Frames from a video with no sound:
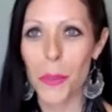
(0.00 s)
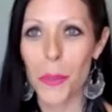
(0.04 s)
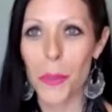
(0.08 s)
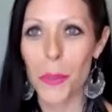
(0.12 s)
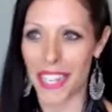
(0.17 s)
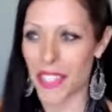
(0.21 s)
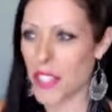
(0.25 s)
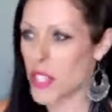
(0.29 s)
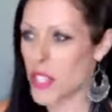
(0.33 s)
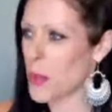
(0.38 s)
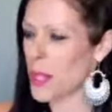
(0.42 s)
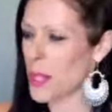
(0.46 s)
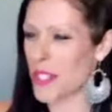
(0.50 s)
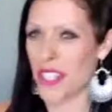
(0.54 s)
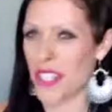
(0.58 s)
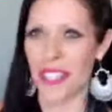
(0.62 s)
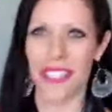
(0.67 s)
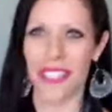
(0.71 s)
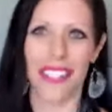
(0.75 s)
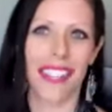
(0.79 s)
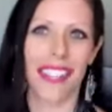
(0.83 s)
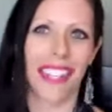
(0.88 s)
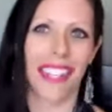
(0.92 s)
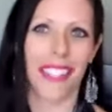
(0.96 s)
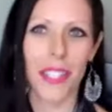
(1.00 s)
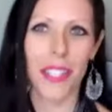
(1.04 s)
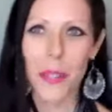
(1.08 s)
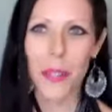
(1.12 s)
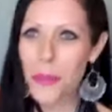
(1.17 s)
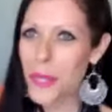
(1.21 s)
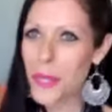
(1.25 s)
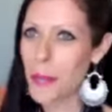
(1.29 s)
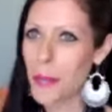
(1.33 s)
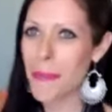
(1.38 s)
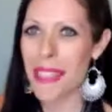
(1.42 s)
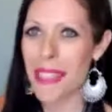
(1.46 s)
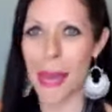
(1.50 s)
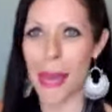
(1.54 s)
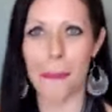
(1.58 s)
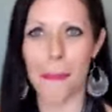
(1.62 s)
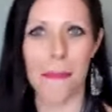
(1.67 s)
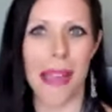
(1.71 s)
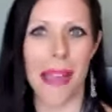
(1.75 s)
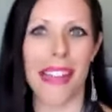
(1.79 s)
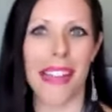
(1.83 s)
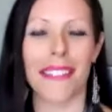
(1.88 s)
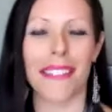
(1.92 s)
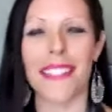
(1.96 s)
Like you were just like you ripped that
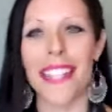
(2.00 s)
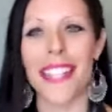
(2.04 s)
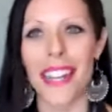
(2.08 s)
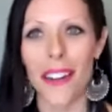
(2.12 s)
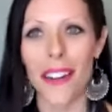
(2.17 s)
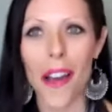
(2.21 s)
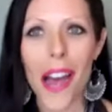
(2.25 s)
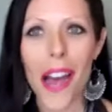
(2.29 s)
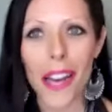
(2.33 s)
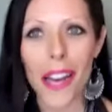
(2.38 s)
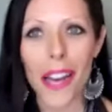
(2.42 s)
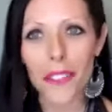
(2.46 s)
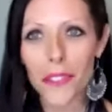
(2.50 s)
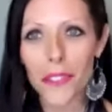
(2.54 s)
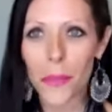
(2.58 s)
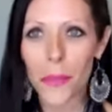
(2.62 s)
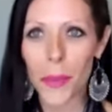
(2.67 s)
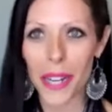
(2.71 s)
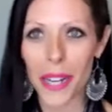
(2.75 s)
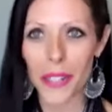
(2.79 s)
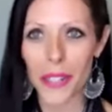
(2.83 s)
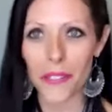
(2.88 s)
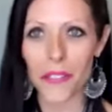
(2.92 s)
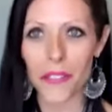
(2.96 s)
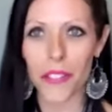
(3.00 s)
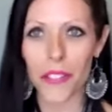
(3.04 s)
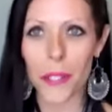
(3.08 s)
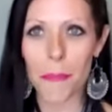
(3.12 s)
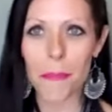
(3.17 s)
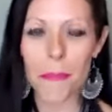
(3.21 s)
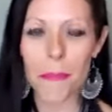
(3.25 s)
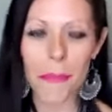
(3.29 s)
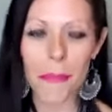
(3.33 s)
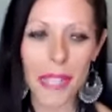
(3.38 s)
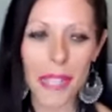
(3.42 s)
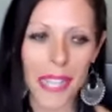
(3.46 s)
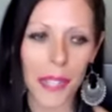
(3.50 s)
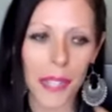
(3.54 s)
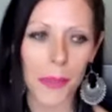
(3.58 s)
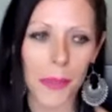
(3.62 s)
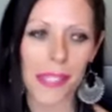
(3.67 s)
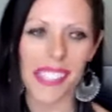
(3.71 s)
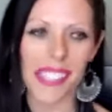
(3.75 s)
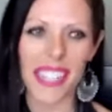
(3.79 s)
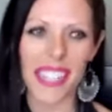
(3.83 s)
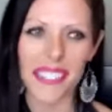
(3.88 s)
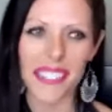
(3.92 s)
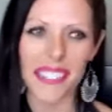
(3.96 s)
band-aid off. Where for me it
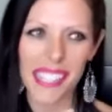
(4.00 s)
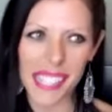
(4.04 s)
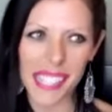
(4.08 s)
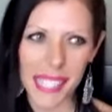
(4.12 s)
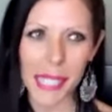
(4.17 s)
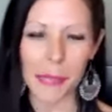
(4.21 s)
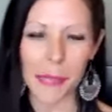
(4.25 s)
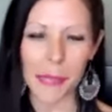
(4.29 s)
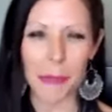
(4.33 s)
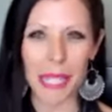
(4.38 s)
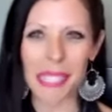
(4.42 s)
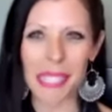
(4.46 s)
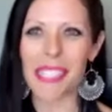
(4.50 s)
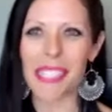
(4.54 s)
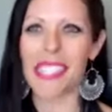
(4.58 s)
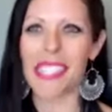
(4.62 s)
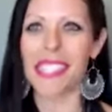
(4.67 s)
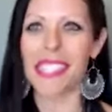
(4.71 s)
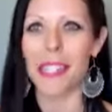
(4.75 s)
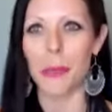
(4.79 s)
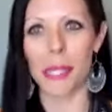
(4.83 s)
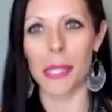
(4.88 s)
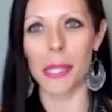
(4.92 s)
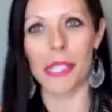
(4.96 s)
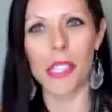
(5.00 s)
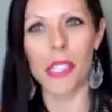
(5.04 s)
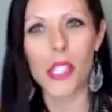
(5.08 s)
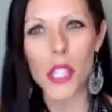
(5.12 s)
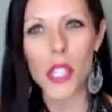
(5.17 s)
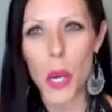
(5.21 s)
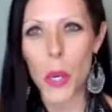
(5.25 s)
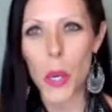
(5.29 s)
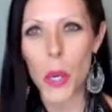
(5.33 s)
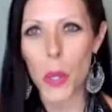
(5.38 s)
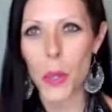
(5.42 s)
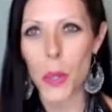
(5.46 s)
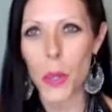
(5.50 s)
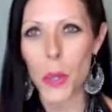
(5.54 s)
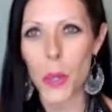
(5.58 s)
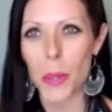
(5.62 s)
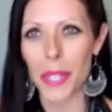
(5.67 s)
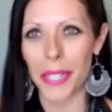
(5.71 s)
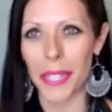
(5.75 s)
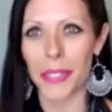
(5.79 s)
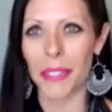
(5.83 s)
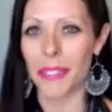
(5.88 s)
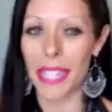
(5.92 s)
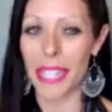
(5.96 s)
was like the six months because it was so
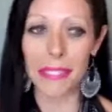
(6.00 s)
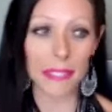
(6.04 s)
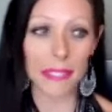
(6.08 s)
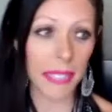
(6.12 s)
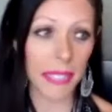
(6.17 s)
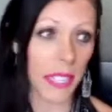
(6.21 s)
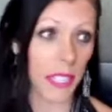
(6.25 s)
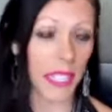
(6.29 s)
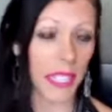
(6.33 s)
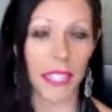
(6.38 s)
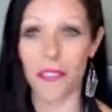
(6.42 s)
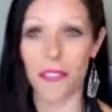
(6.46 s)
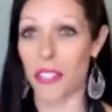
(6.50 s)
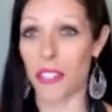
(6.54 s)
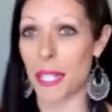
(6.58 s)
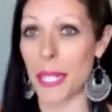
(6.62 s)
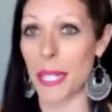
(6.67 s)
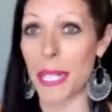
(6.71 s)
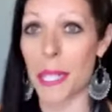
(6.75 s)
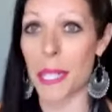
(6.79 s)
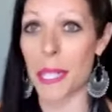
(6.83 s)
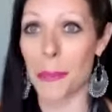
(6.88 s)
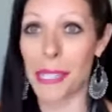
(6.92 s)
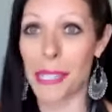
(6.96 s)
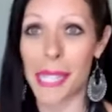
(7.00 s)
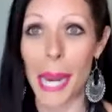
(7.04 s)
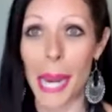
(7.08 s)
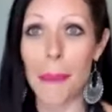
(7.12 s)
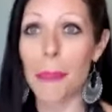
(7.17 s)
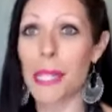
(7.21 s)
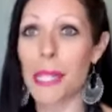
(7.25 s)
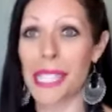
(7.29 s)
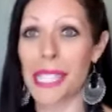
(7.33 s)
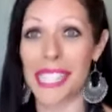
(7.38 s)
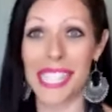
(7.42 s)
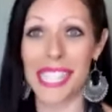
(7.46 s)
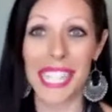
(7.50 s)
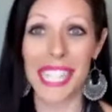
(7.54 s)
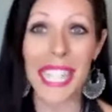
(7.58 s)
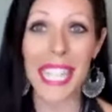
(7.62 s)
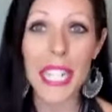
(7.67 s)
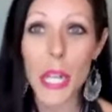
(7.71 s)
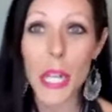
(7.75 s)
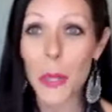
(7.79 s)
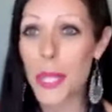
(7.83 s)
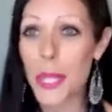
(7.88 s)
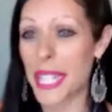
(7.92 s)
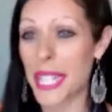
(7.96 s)
like literally for six months I put sticky
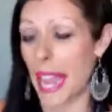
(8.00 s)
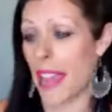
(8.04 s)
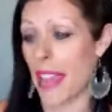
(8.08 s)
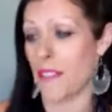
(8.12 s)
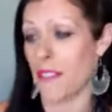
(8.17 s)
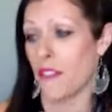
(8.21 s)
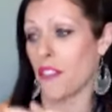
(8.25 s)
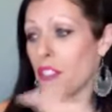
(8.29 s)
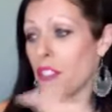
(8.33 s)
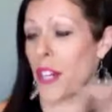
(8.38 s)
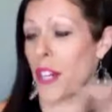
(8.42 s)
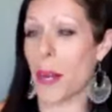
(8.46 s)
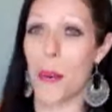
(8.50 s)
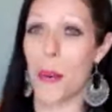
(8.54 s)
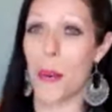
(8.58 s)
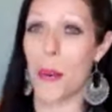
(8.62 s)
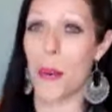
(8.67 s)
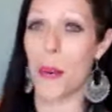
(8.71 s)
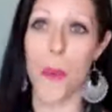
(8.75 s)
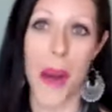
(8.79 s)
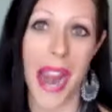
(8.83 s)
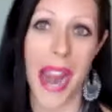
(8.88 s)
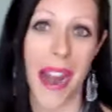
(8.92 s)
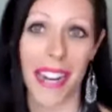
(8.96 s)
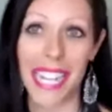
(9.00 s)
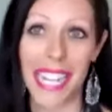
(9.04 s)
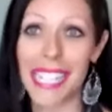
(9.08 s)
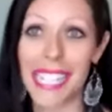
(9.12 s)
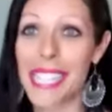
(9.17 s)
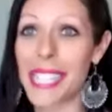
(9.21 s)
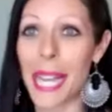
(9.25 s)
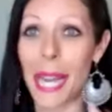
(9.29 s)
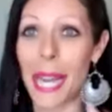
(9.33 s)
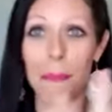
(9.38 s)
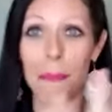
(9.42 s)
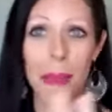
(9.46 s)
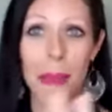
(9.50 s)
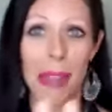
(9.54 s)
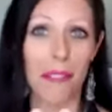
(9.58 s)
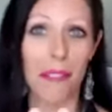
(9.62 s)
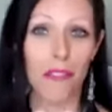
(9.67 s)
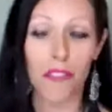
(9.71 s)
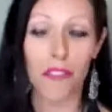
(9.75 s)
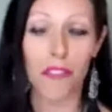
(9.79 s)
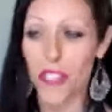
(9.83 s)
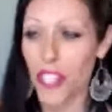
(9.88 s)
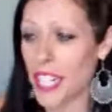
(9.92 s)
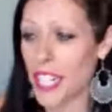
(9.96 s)
notes everywhere inside my
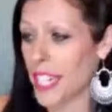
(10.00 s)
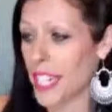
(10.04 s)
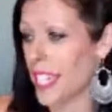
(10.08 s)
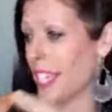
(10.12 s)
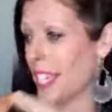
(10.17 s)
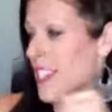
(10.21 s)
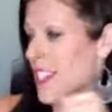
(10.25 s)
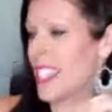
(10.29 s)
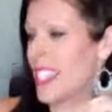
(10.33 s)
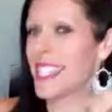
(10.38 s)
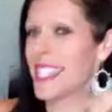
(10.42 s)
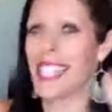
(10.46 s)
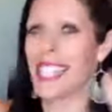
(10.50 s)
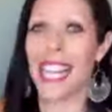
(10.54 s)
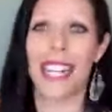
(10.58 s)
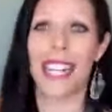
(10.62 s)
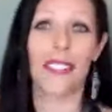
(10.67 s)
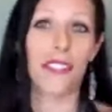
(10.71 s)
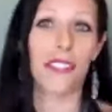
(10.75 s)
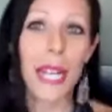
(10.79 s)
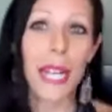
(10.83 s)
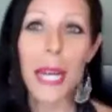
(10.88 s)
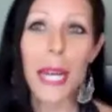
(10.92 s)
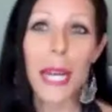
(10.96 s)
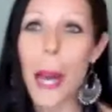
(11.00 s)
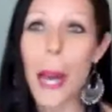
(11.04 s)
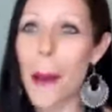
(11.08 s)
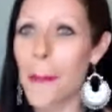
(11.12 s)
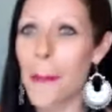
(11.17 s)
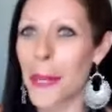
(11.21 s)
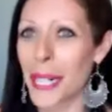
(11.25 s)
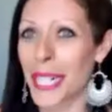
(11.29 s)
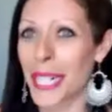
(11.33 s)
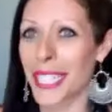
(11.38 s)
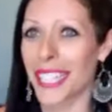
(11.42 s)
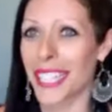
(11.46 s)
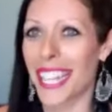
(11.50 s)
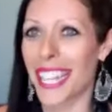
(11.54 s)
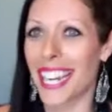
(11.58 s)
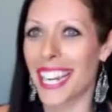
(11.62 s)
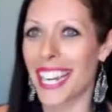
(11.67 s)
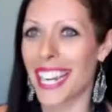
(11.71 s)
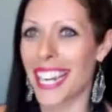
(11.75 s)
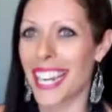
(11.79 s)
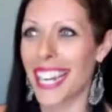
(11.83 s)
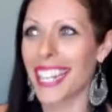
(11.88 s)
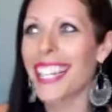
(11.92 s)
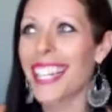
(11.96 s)
fridge, inside every cupboard.
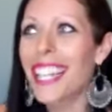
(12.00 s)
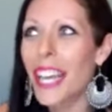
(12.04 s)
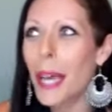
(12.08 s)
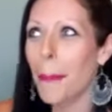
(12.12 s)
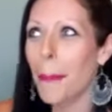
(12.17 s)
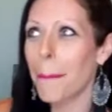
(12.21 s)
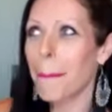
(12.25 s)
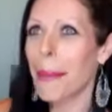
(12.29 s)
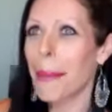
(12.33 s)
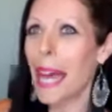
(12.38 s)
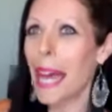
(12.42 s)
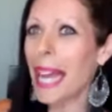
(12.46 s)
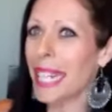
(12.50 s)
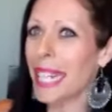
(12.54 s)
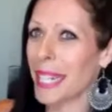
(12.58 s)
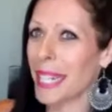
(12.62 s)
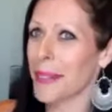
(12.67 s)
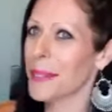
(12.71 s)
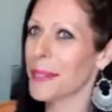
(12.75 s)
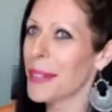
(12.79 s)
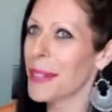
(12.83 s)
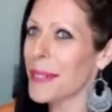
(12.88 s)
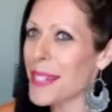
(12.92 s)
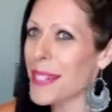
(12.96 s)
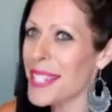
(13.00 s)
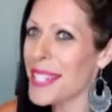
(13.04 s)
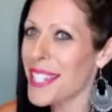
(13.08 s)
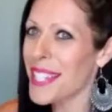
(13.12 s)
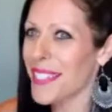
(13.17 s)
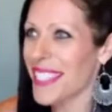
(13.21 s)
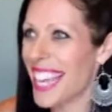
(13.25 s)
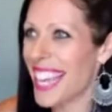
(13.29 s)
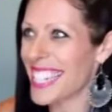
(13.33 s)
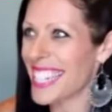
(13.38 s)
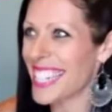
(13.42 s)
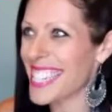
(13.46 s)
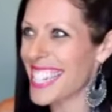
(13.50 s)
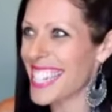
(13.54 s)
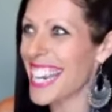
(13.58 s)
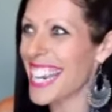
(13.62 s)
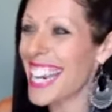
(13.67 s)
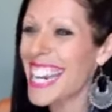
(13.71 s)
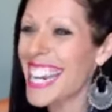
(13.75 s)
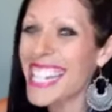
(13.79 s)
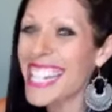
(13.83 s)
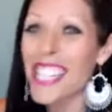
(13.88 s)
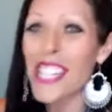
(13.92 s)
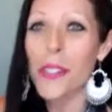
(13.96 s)
Like body, what would you like to
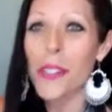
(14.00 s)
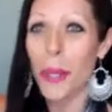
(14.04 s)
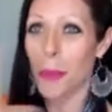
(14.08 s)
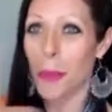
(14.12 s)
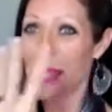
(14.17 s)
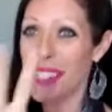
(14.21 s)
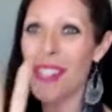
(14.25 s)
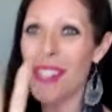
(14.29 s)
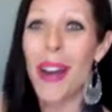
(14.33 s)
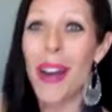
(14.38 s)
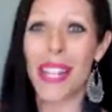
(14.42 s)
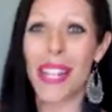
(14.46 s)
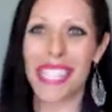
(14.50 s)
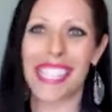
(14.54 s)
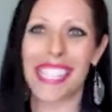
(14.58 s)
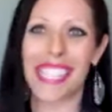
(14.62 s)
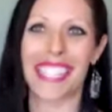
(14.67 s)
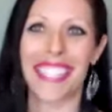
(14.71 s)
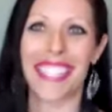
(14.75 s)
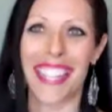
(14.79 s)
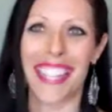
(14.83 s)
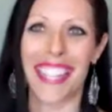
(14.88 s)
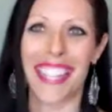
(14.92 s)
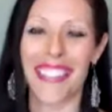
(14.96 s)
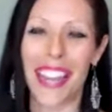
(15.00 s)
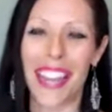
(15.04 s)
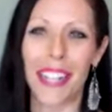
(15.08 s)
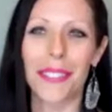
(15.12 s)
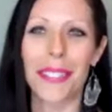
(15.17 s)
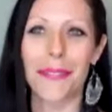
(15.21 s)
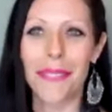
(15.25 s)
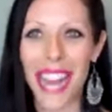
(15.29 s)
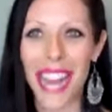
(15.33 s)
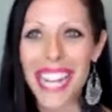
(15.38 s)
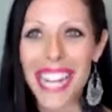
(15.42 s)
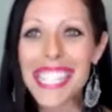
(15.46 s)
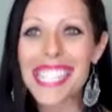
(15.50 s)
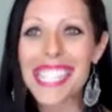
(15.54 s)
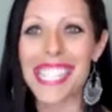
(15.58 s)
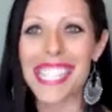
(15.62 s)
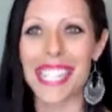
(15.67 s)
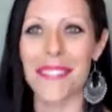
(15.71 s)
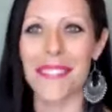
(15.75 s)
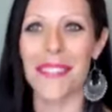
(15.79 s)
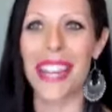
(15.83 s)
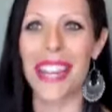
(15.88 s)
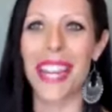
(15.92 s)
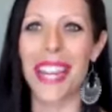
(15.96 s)
eat? So it was constantly there
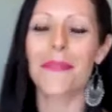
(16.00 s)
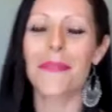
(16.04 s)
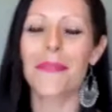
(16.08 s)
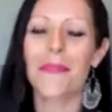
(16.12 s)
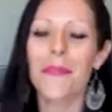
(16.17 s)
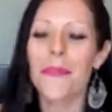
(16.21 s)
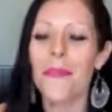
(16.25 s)
reminding me.